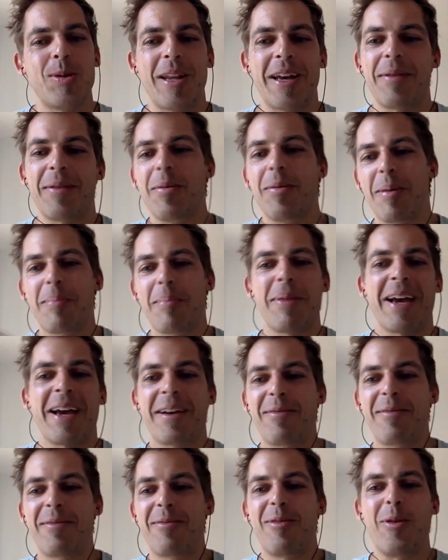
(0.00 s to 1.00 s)
Like we went back
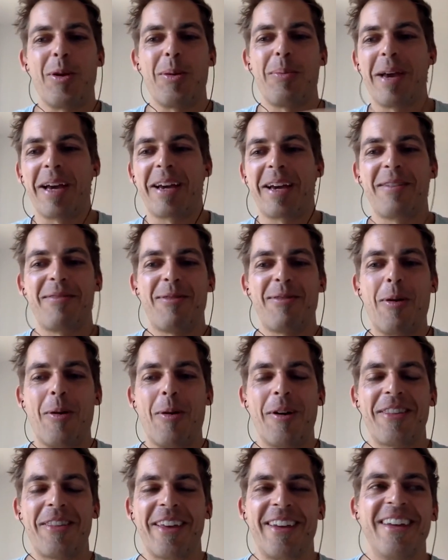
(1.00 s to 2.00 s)
and forth,
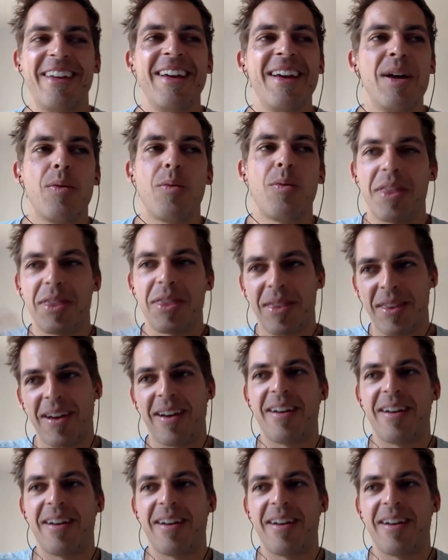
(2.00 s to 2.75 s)
and with